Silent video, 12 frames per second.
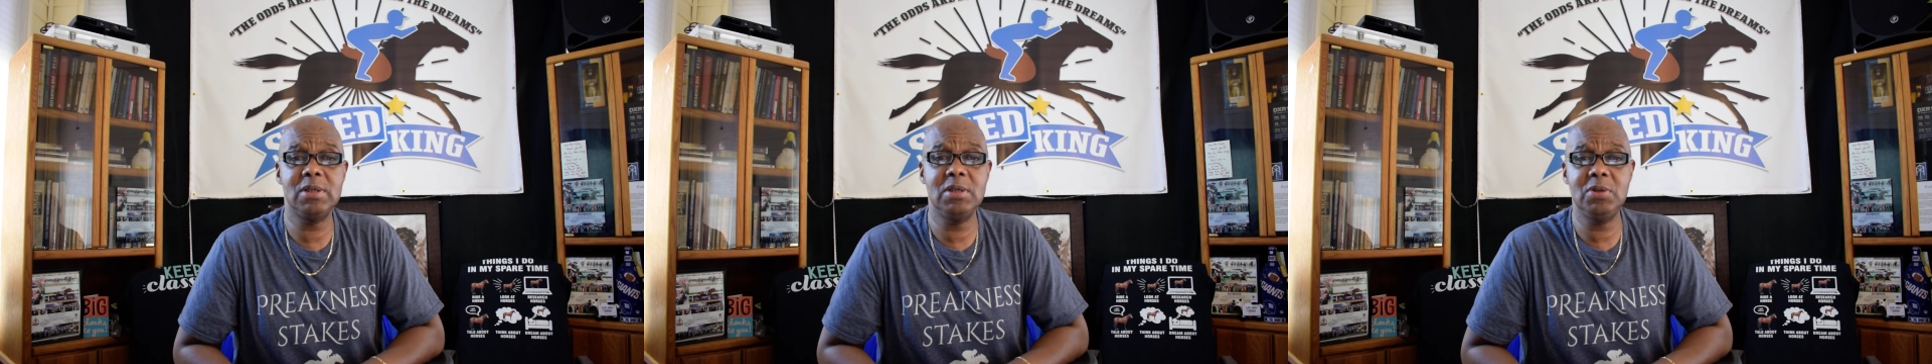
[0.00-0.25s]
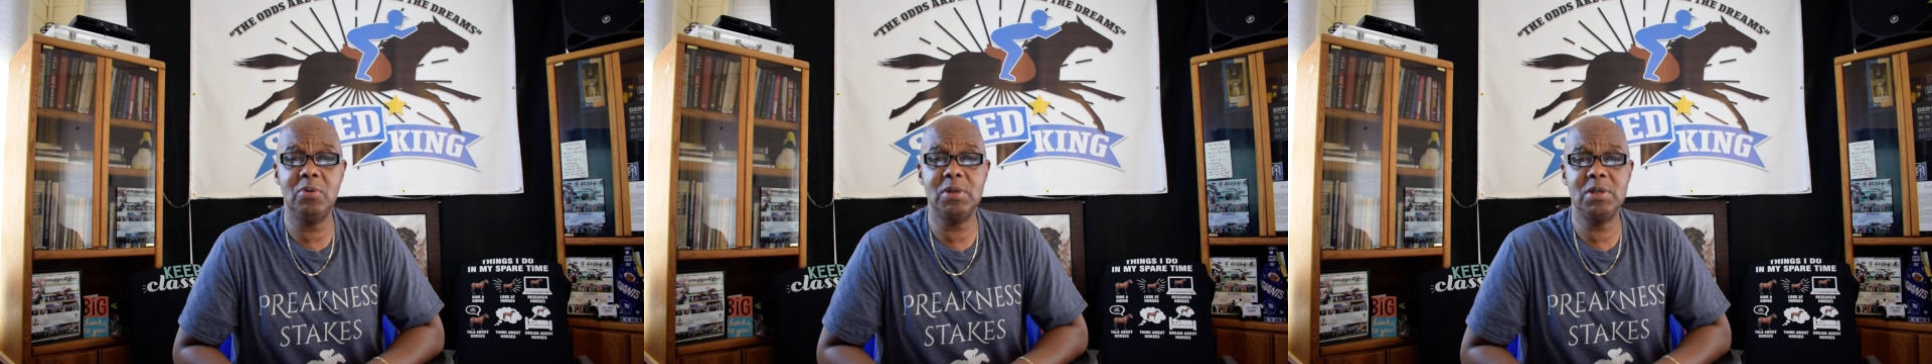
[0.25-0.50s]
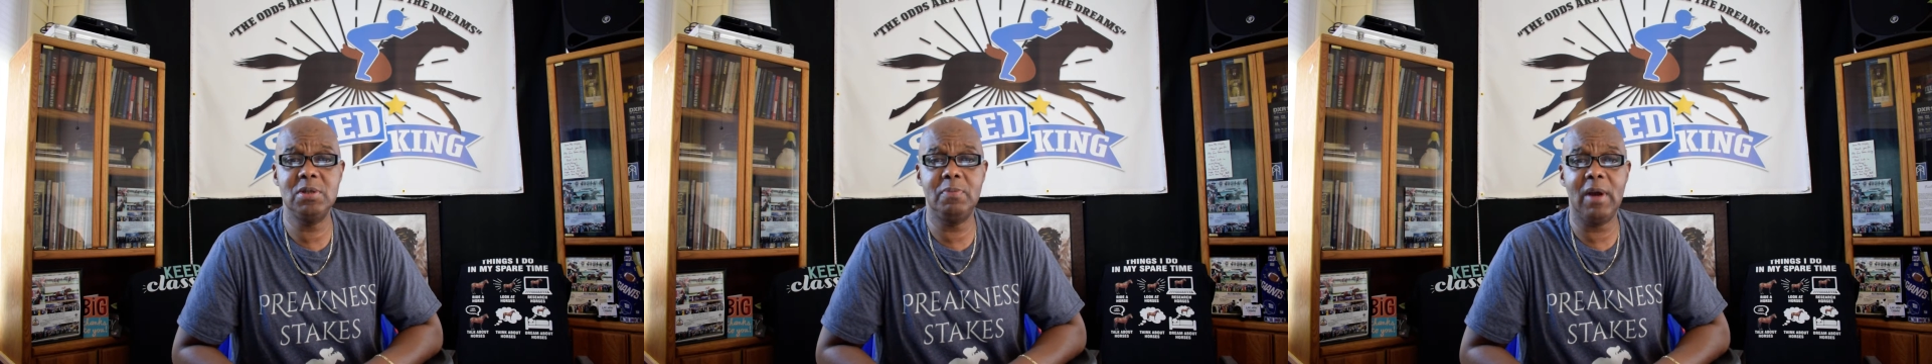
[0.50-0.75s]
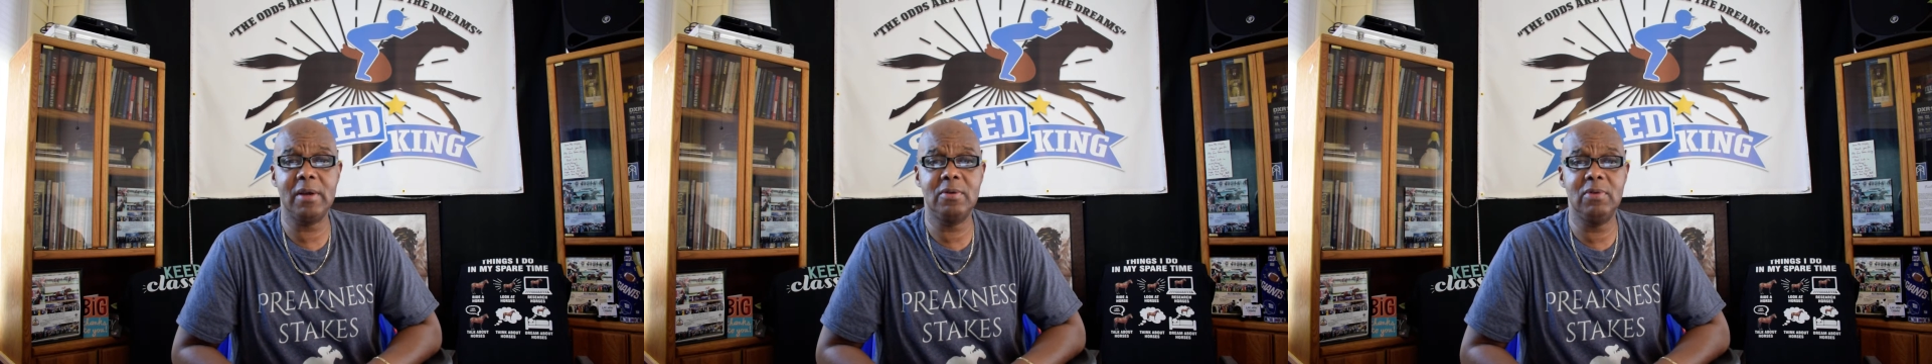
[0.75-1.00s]
This horse is
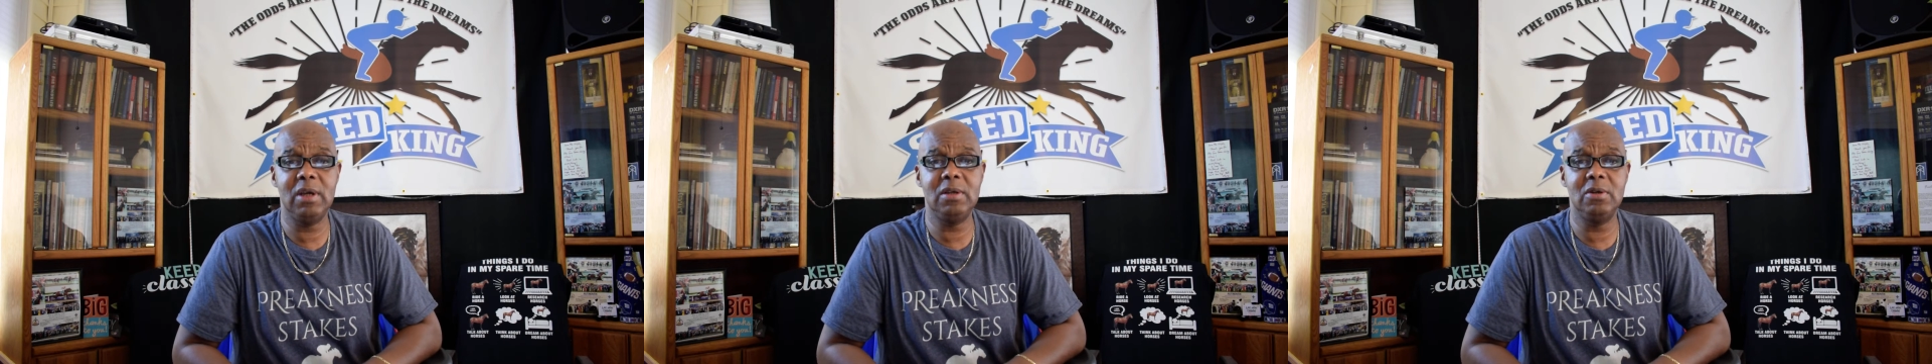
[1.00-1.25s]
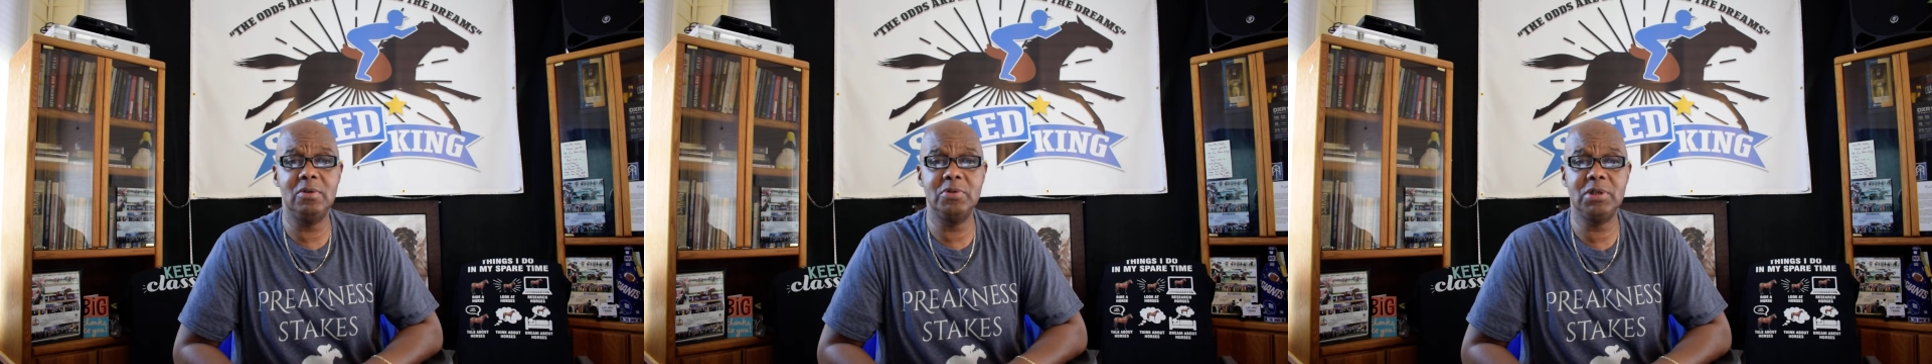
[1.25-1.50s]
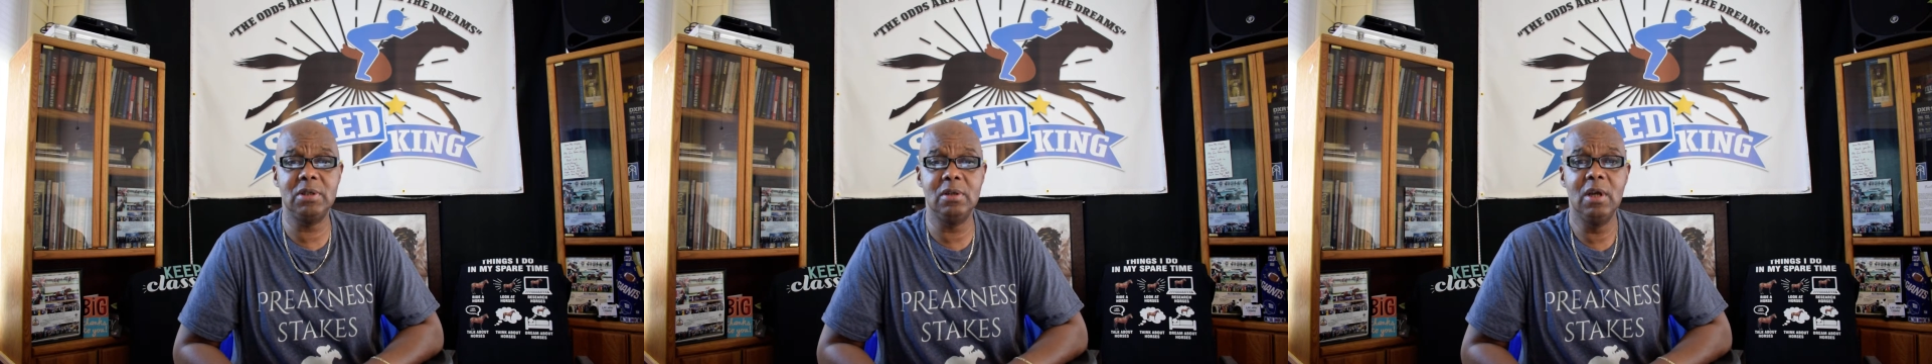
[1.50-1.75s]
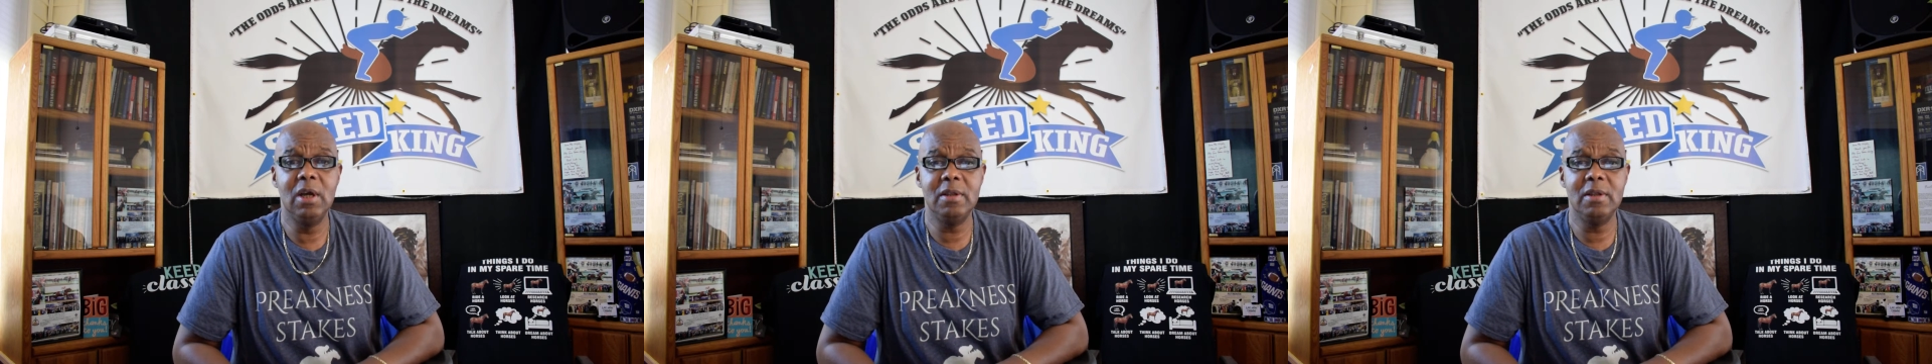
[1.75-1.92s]
by great notion.